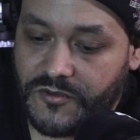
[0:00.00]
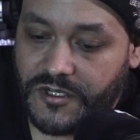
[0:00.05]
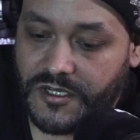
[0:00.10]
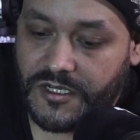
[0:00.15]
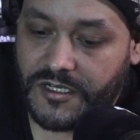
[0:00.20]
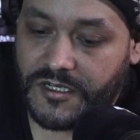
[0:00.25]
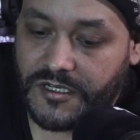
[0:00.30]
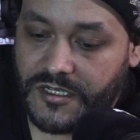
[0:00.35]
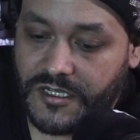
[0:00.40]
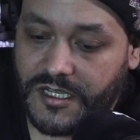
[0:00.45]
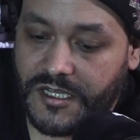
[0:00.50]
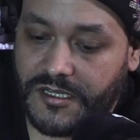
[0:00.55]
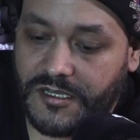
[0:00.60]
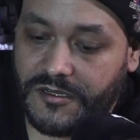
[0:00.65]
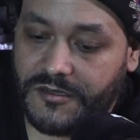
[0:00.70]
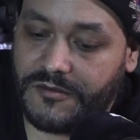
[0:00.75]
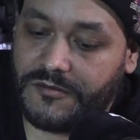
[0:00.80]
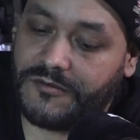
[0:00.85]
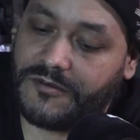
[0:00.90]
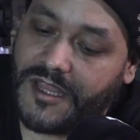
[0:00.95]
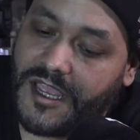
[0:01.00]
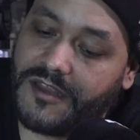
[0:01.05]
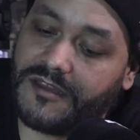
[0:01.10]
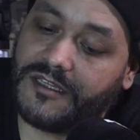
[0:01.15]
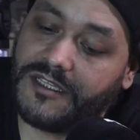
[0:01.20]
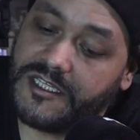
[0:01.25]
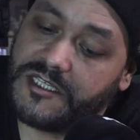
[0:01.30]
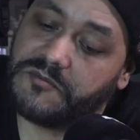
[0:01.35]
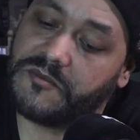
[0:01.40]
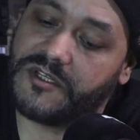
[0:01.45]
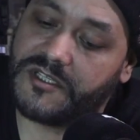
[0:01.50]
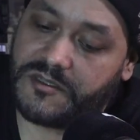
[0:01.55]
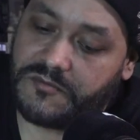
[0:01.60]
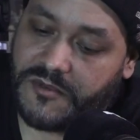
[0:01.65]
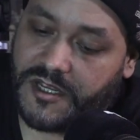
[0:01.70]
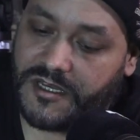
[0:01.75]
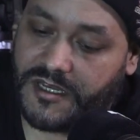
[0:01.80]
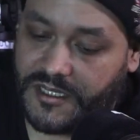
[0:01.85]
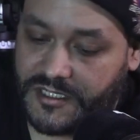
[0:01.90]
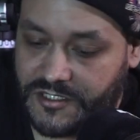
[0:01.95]
that leads me into
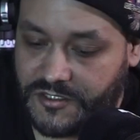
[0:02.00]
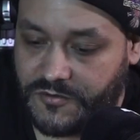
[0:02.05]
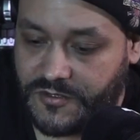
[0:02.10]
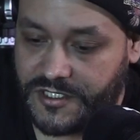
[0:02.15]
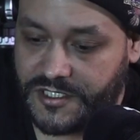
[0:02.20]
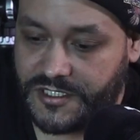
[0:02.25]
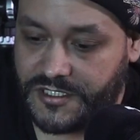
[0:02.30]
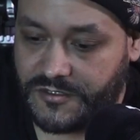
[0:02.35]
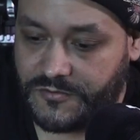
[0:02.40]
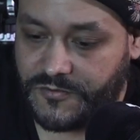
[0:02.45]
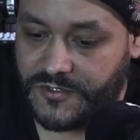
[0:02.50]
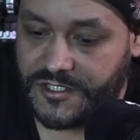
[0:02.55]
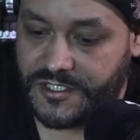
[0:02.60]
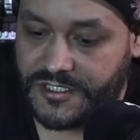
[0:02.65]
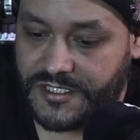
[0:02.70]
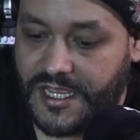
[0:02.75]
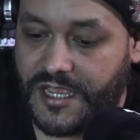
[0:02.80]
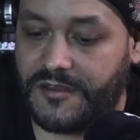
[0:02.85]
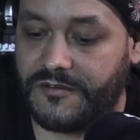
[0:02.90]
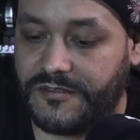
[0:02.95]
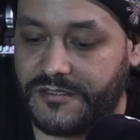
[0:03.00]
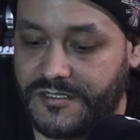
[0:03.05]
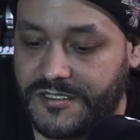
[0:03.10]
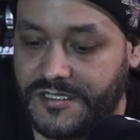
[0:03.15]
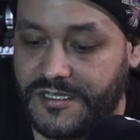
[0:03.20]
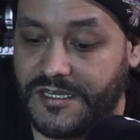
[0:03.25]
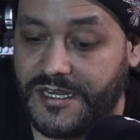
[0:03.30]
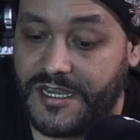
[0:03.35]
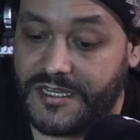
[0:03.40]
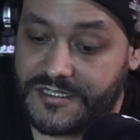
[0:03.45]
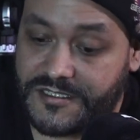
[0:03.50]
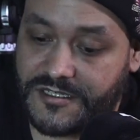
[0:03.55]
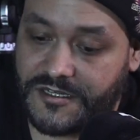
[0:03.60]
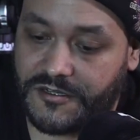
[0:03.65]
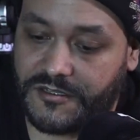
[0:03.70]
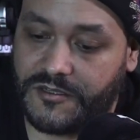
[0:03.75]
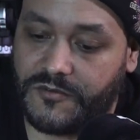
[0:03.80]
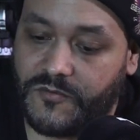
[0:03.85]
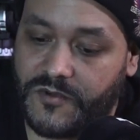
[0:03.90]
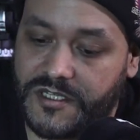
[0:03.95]
my next question, which that
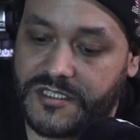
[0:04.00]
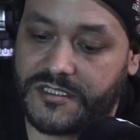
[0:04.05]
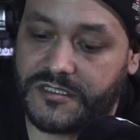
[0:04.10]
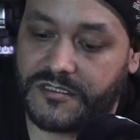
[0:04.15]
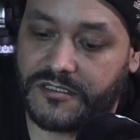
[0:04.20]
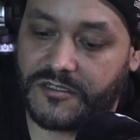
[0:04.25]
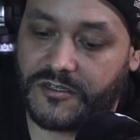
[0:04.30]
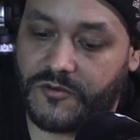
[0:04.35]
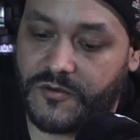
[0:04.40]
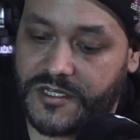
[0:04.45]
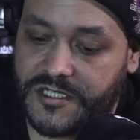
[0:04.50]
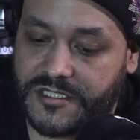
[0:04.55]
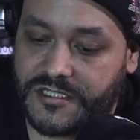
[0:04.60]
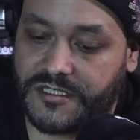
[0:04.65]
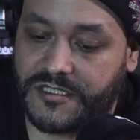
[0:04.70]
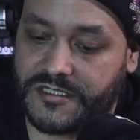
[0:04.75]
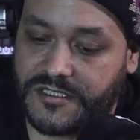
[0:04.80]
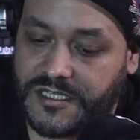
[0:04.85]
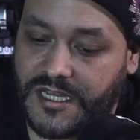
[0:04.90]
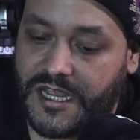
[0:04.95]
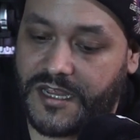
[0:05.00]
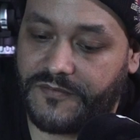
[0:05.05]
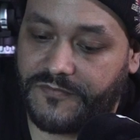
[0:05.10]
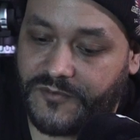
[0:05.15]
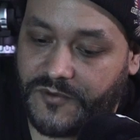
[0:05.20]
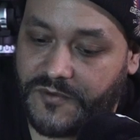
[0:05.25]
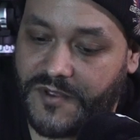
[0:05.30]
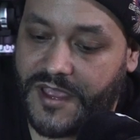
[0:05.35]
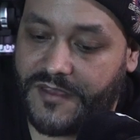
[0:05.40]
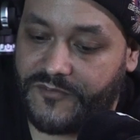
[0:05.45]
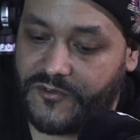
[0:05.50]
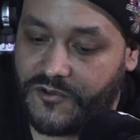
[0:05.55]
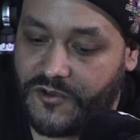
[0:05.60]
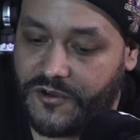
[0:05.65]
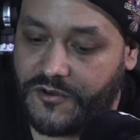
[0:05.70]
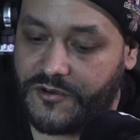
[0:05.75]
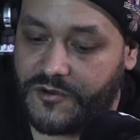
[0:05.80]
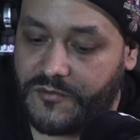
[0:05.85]
necessarily wasn't a question aside from have you heard